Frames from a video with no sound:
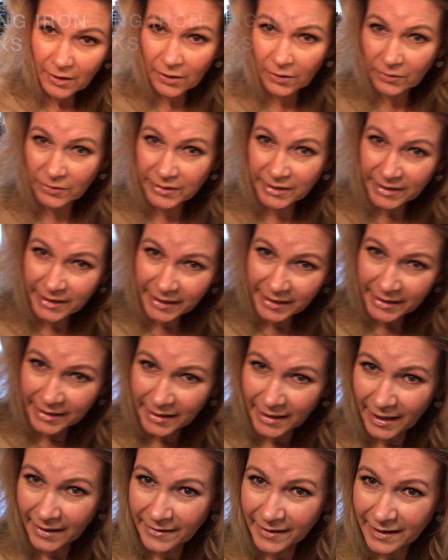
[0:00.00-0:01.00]
hold it in,
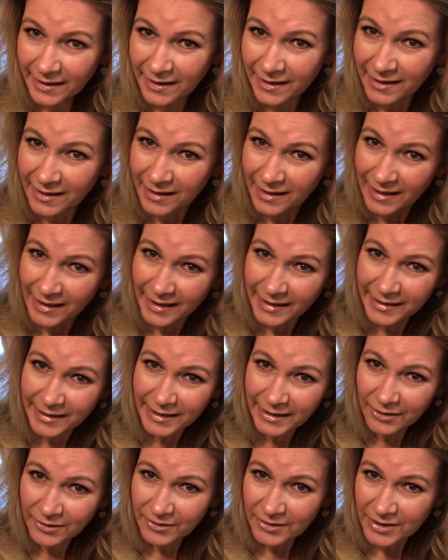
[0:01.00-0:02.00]
and then let it
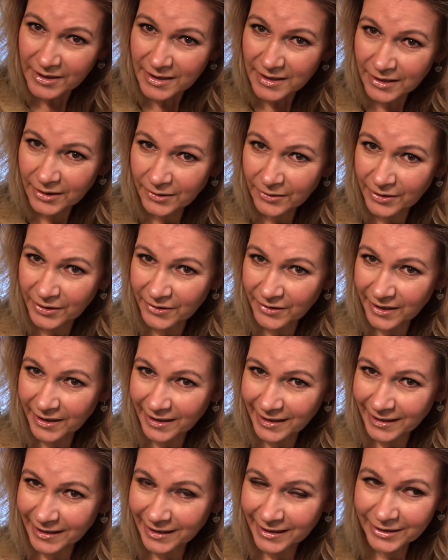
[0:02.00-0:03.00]
out slow, and you get a
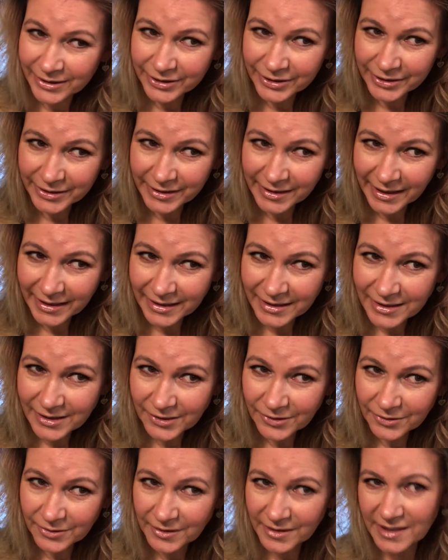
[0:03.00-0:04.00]
little curl like
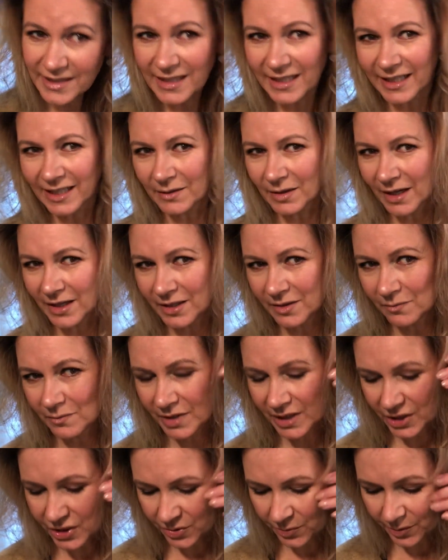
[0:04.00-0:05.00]
so. These are like kind of beach